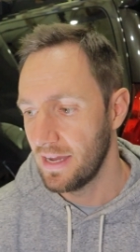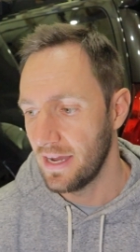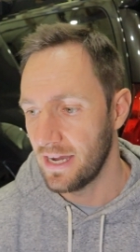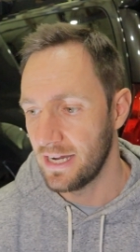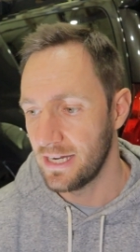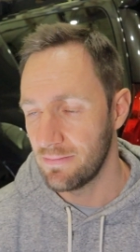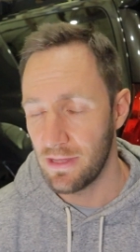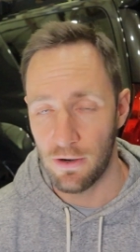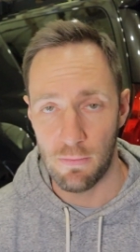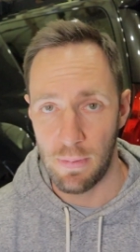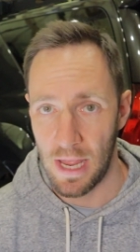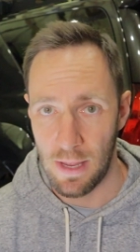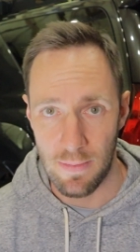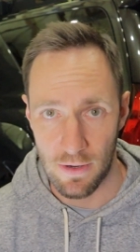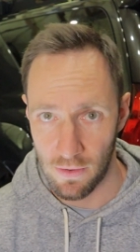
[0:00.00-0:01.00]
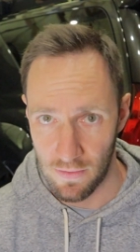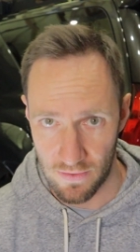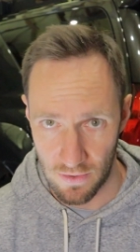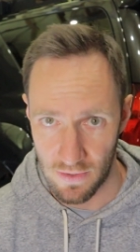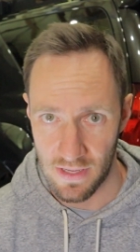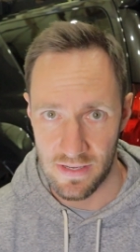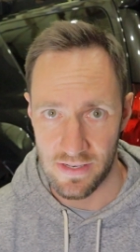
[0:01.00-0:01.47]
They don't pay me to
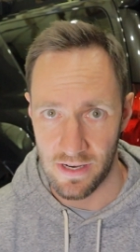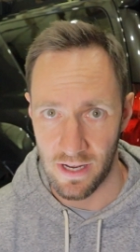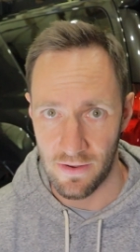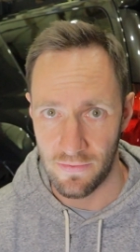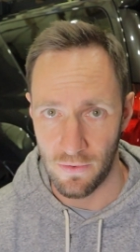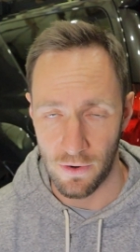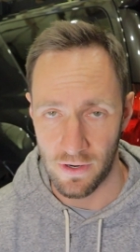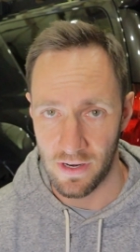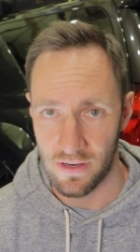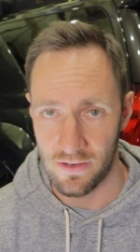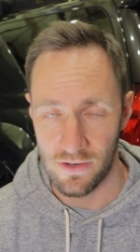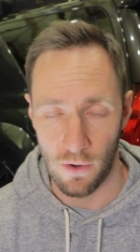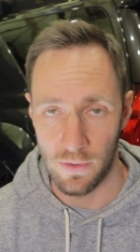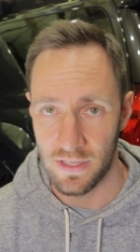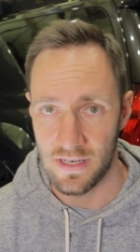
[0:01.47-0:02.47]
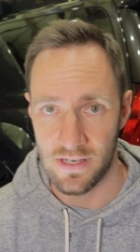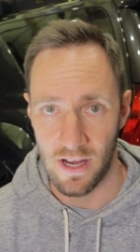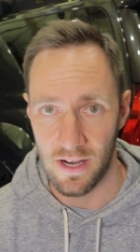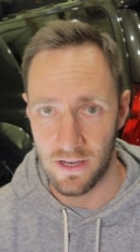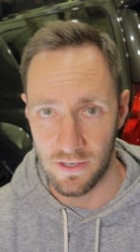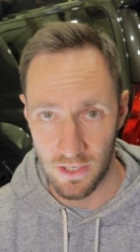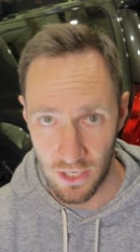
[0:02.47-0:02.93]
review this stuff or to only
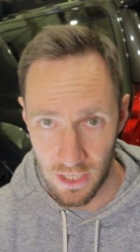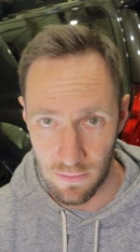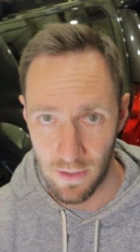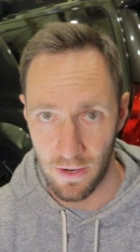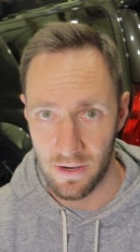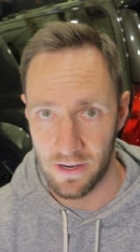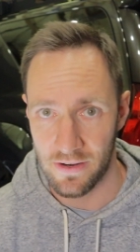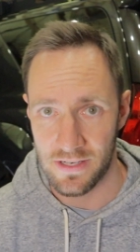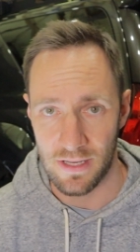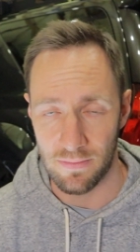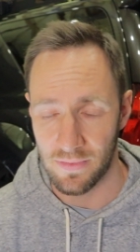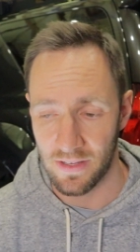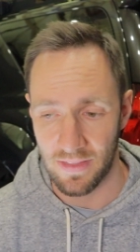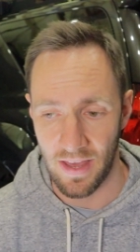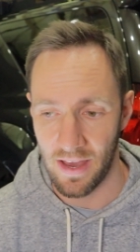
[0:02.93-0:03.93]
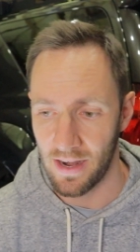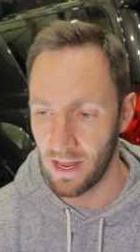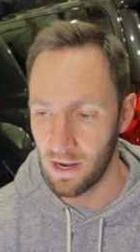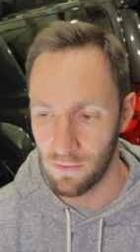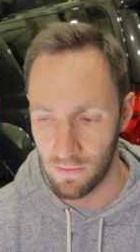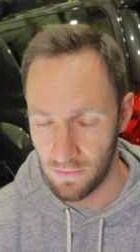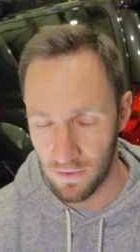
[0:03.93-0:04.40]
talk good about it or something like that. I
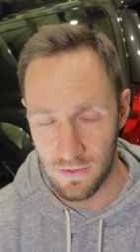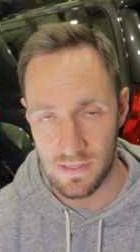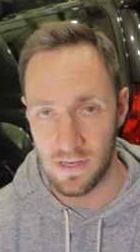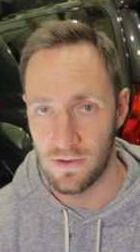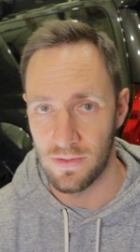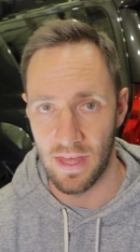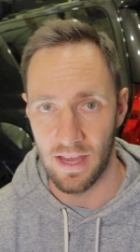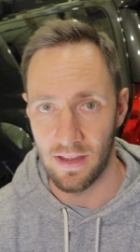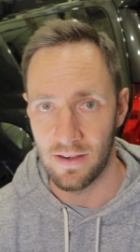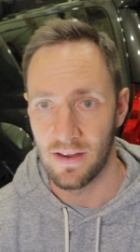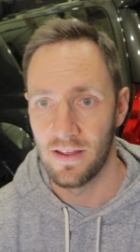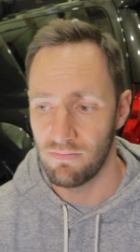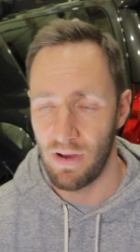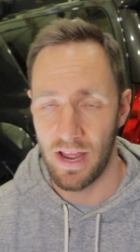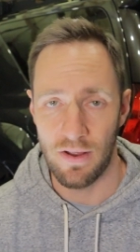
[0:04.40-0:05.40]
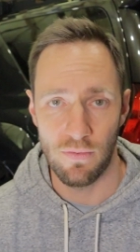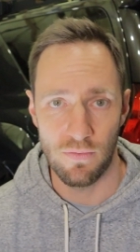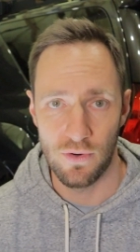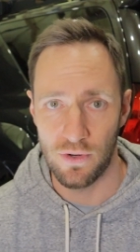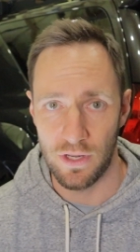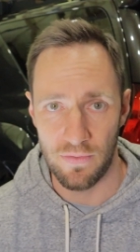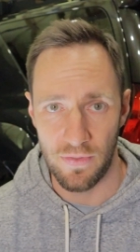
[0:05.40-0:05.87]
refuse to do that. My
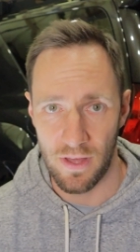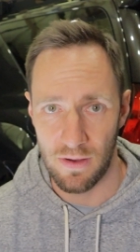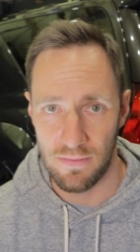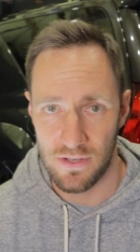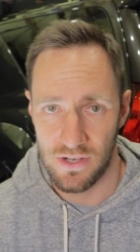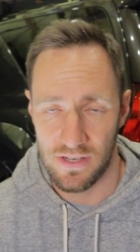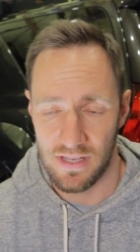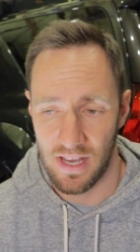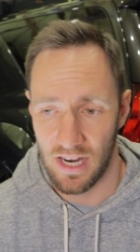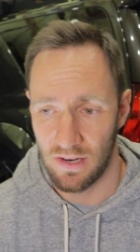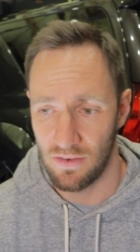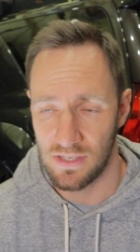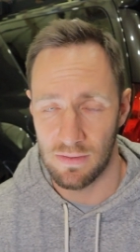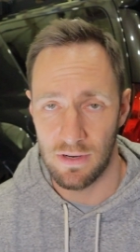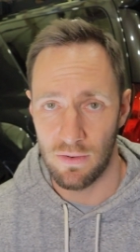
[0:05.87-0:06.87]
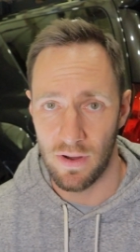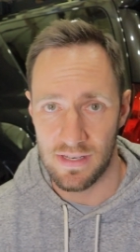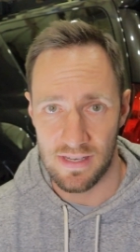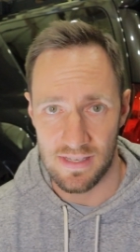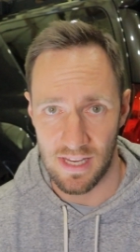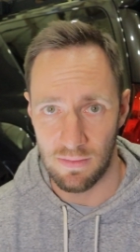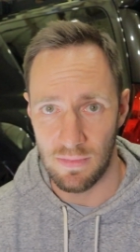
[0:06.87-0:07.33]
rule of thumb is just kind of, if somebody wants
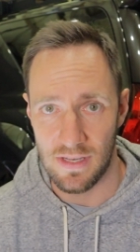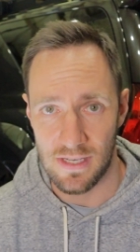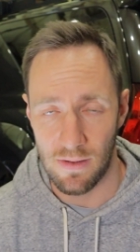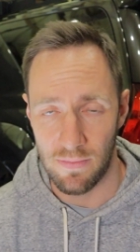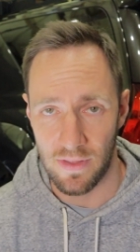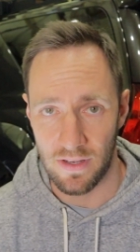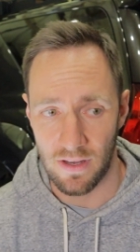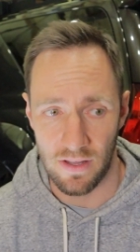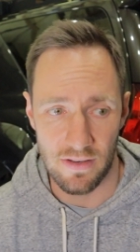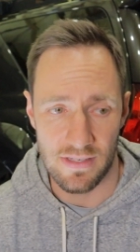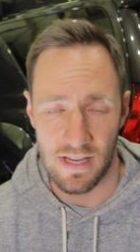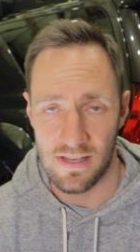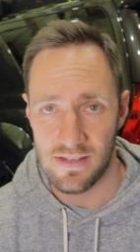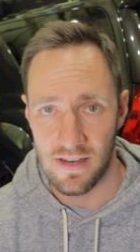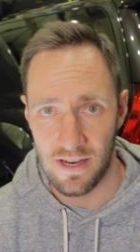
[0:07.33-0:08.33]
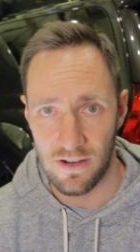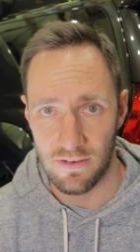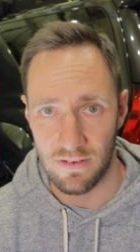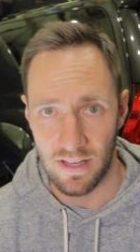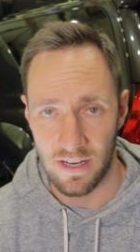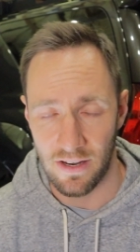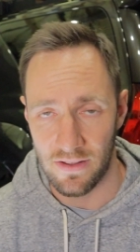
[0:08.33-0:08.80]
to send me something, I'll test it
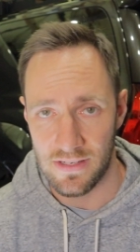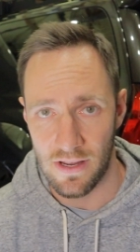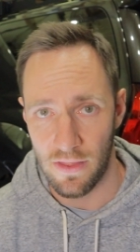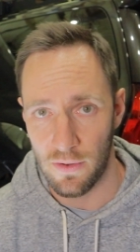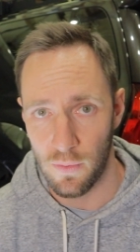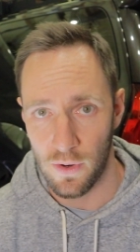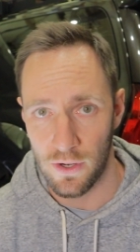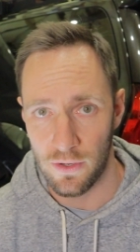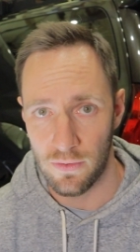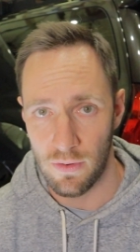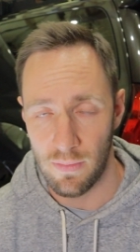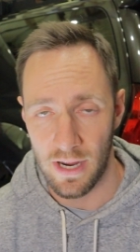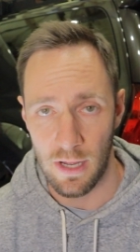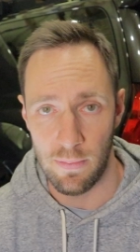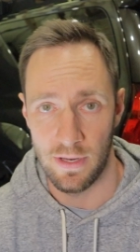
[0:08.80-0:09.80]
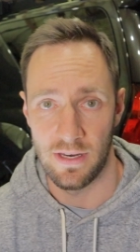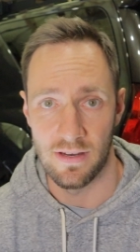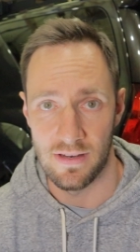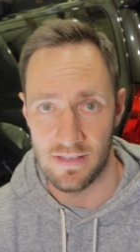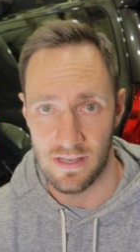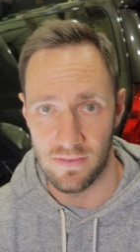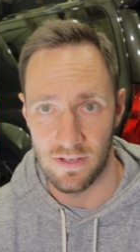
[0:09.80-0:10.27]
out and I'll tell the world what my opinion
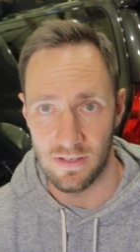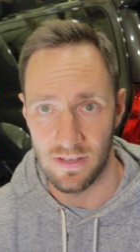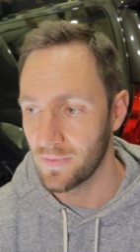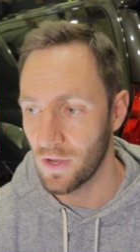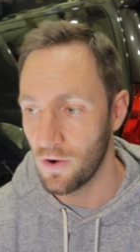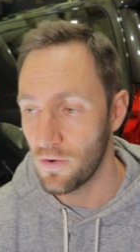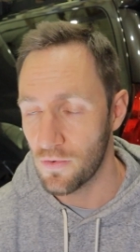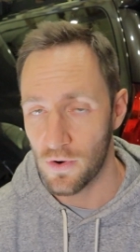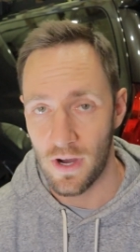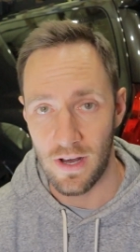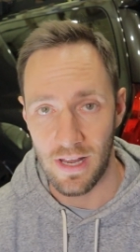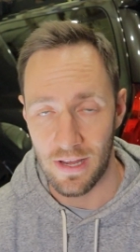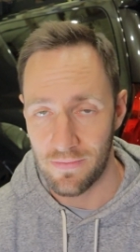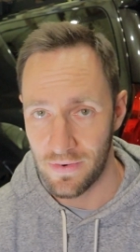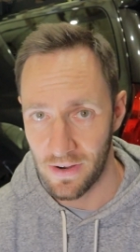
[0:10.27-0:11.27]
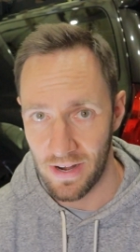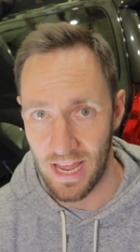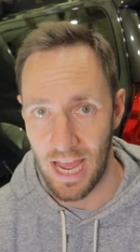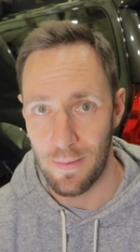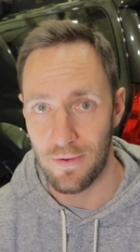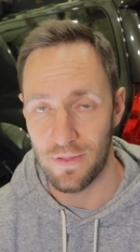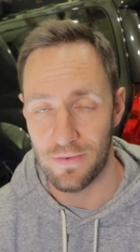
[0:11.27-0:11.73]
is of it. Overall, I'm very
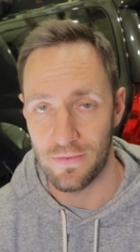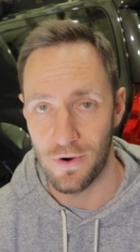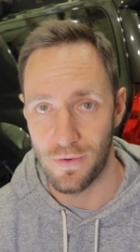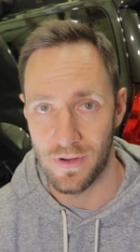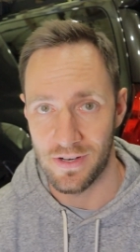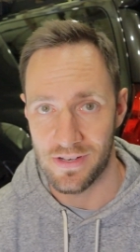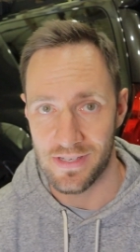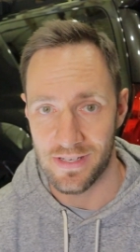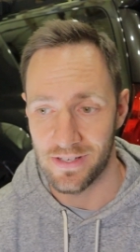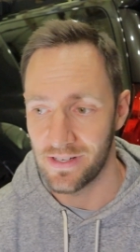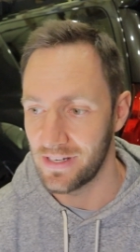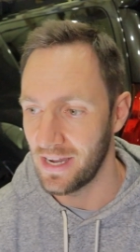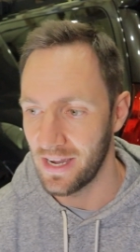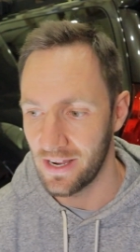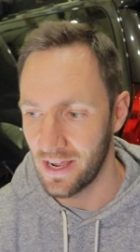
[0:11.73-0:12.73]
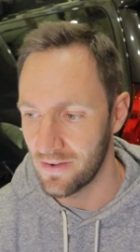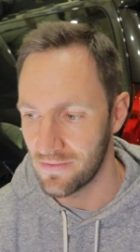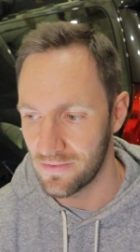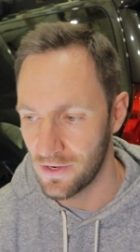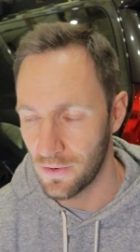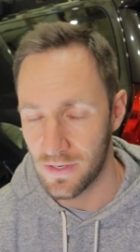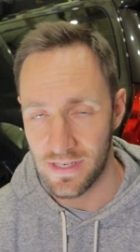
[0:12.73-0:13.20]
happy with the 4Runner still. I
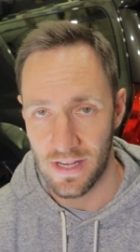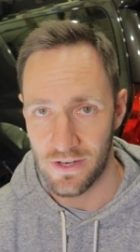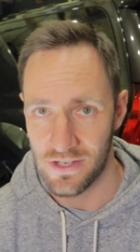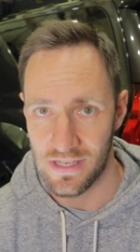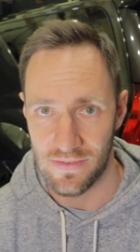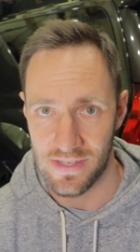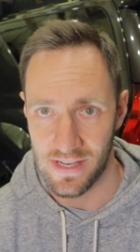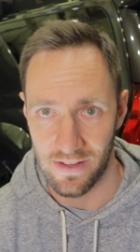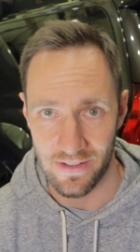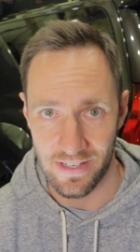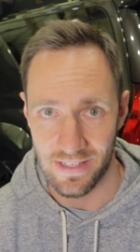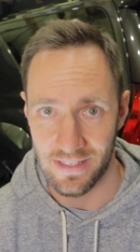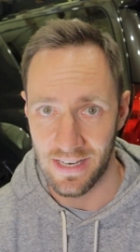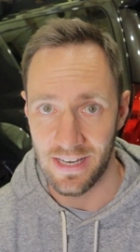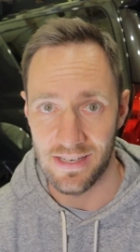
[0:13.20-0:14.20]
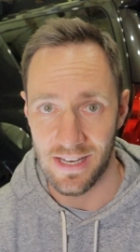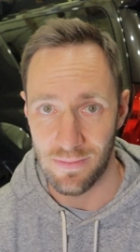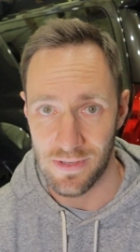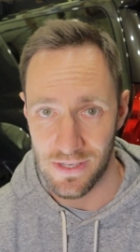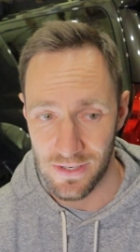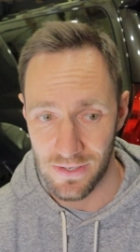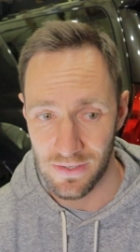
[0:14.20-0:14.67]
have no intentions of selling it anytime
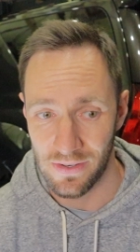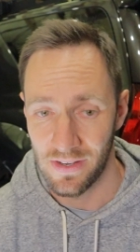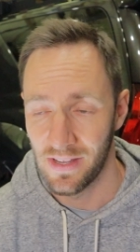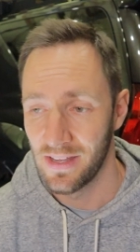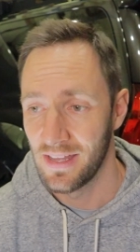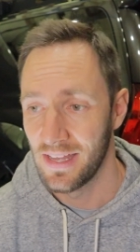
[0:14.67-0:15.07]
soon.